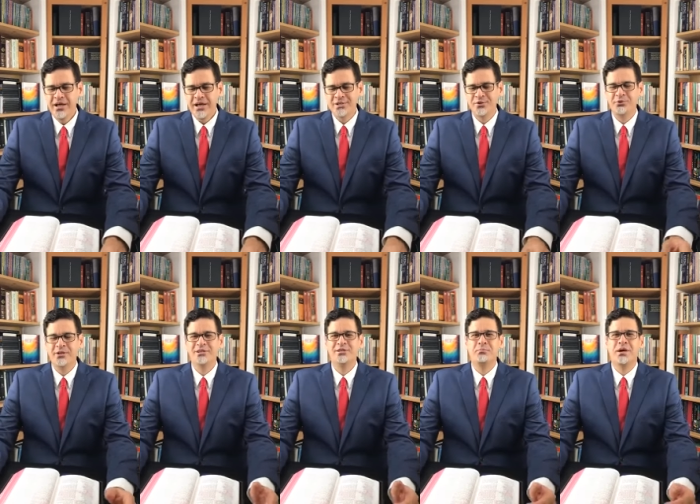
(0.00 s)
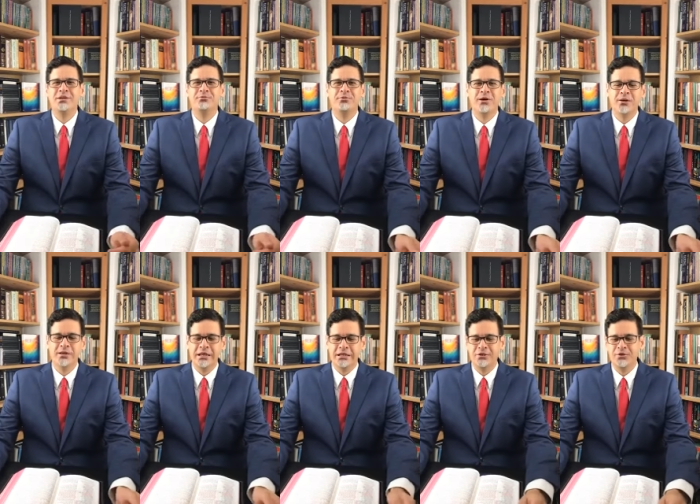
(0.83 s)
As soon as man fell
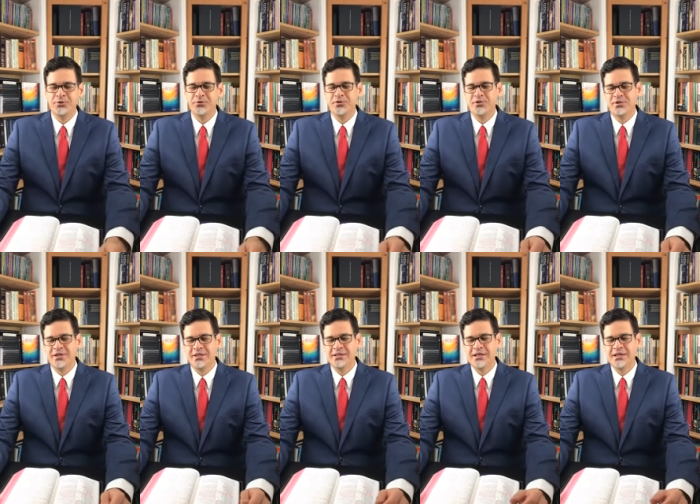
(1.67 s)
into sin,